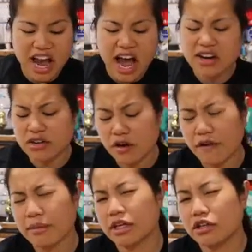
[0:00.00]
I don't know
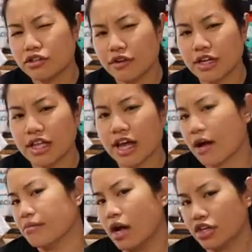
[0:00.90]
if I'm a huge fan of that.
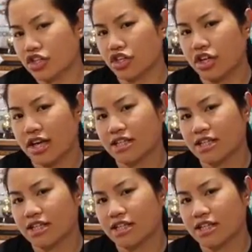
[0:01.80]
I'm not sure yet.